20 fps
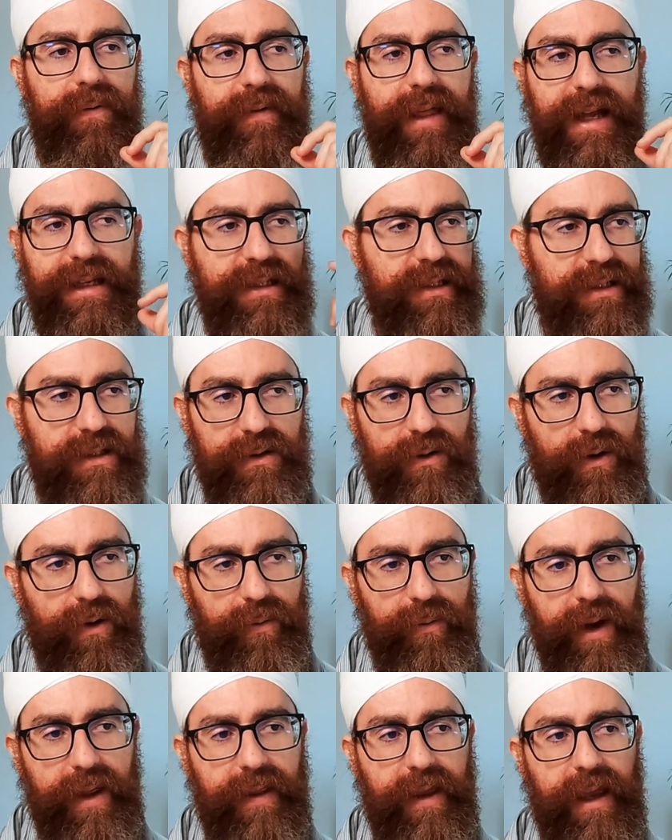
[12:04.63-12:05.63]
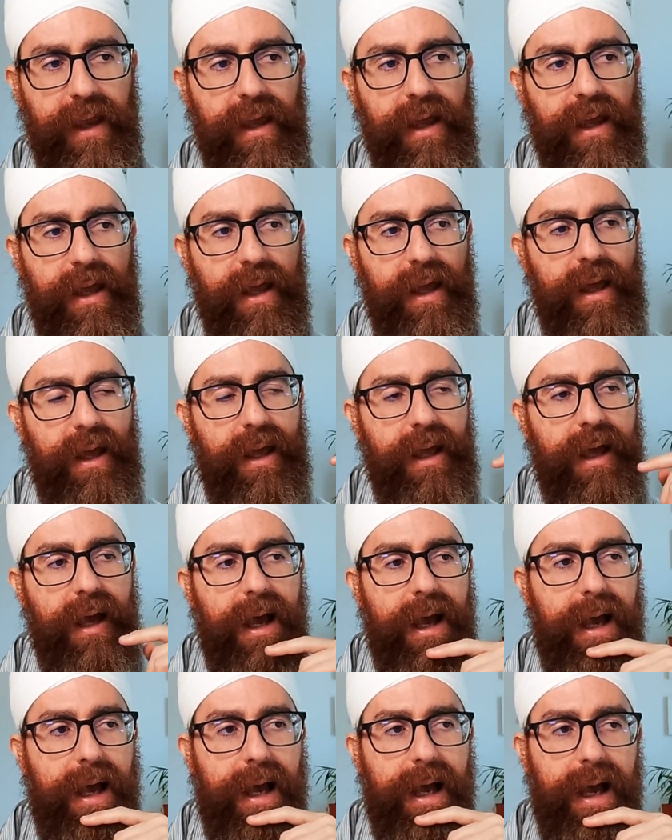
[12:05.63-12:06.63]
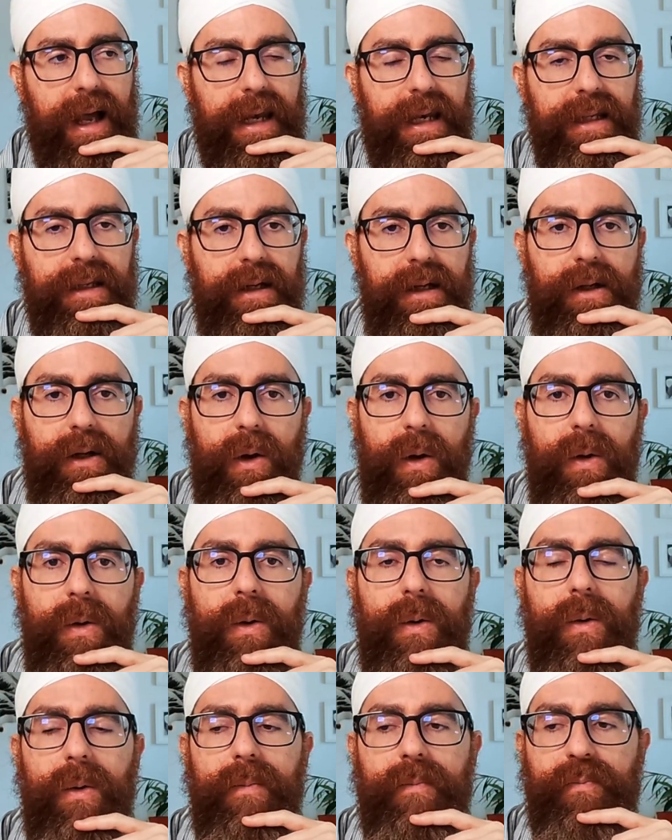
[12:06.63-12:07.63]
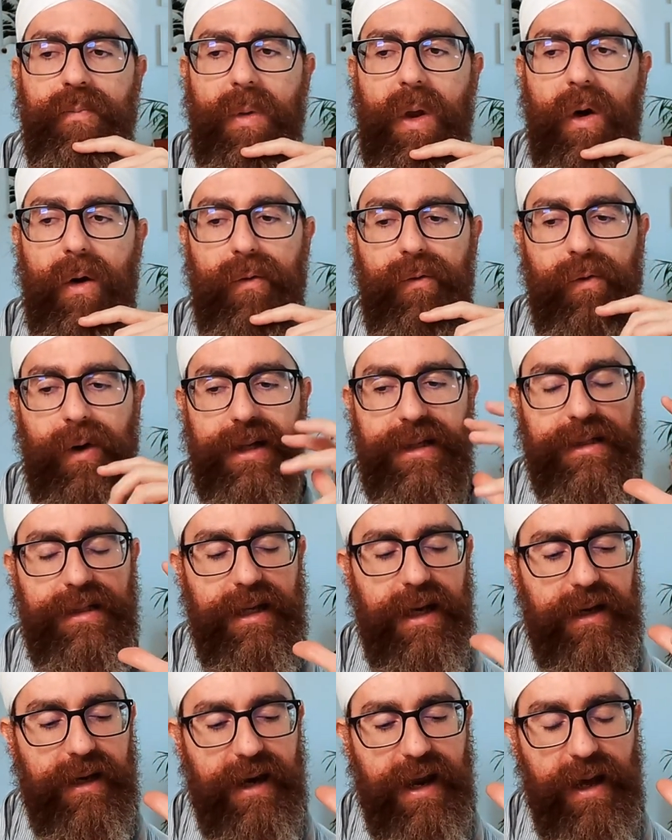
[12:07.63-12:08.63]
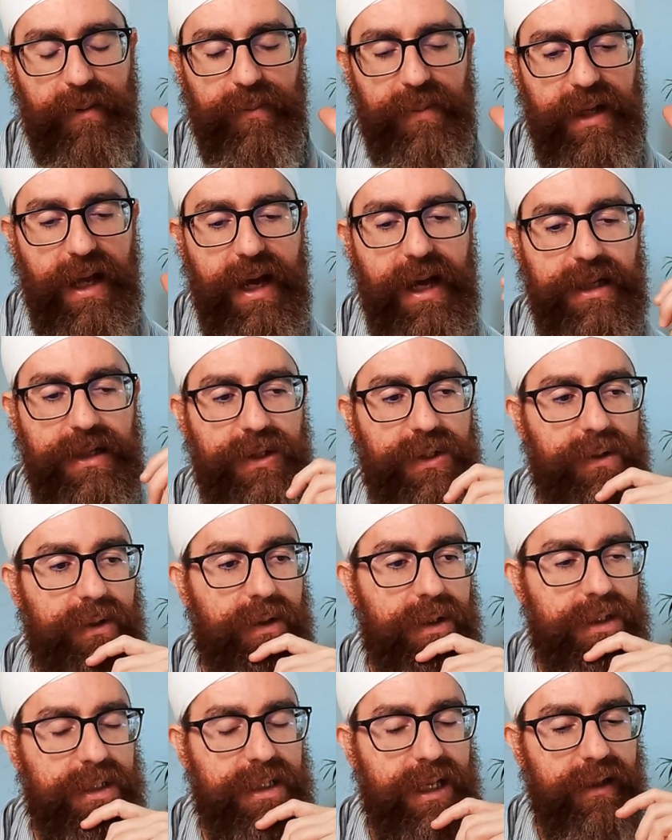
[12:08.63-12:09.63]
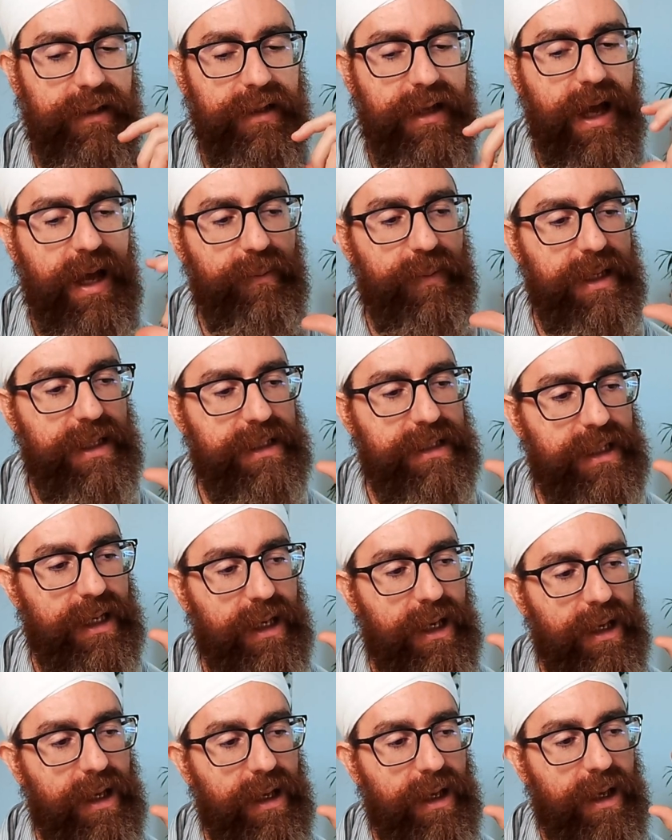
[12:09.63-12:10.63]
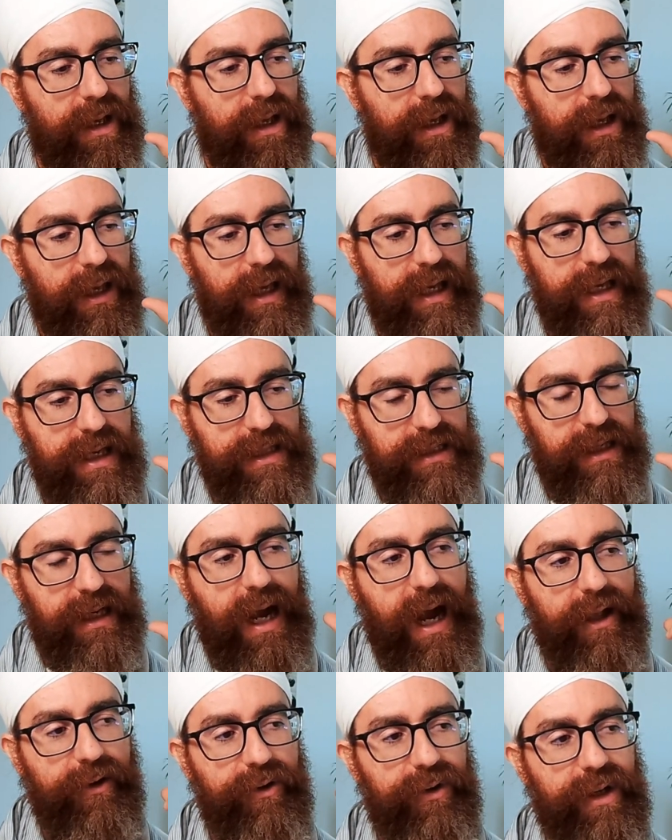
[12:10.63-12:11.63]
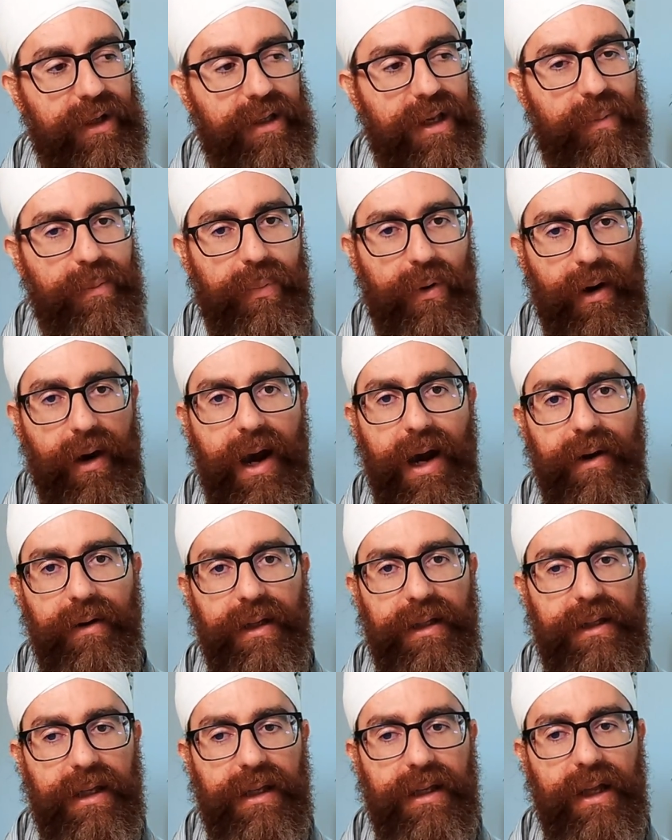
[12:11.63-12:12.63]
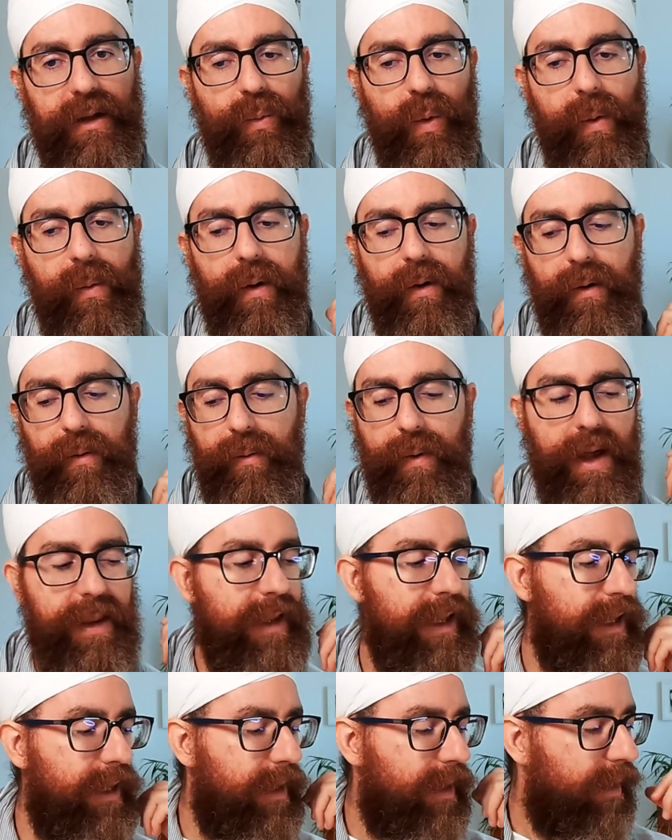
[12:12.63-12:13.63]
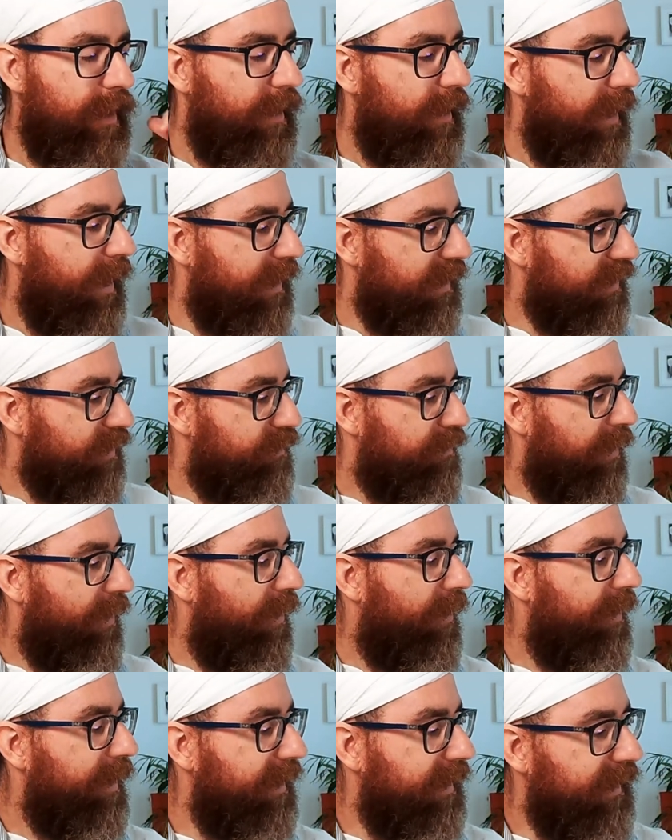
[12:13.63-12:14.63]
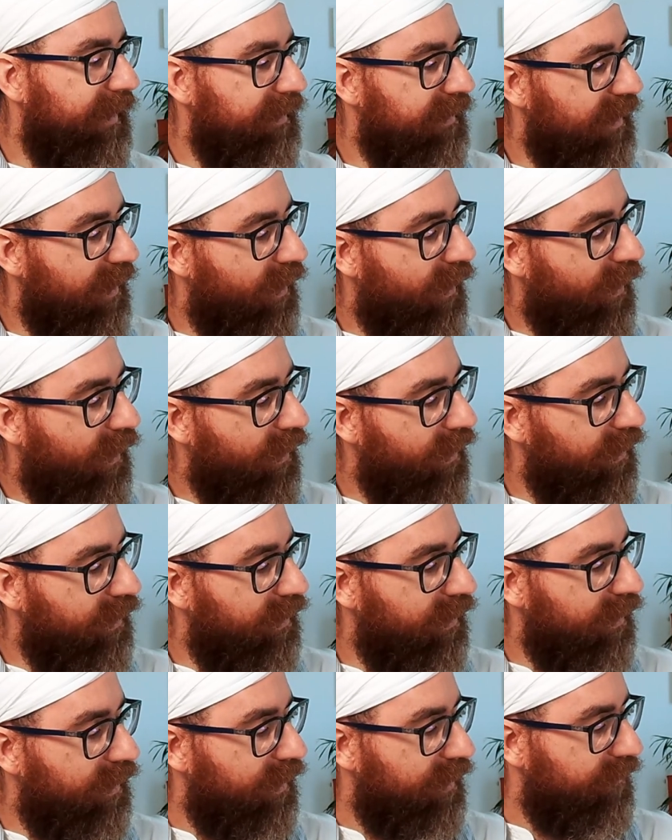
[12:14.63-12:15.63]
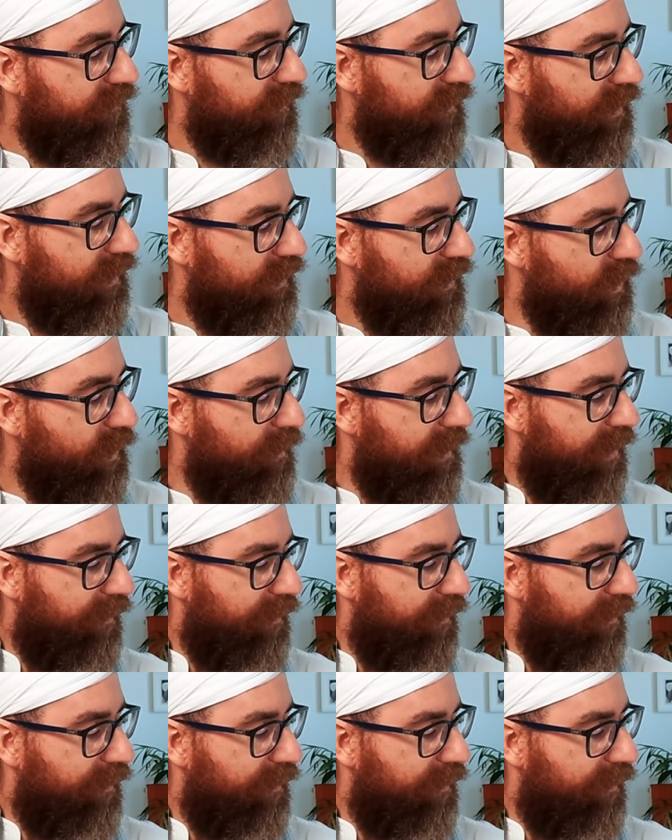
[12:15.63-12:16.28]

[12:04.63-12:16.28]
that's already a little clue of what Sat Naam does. Because Sat Naam is gathering the polarity that we were already exploring in the Ong. You may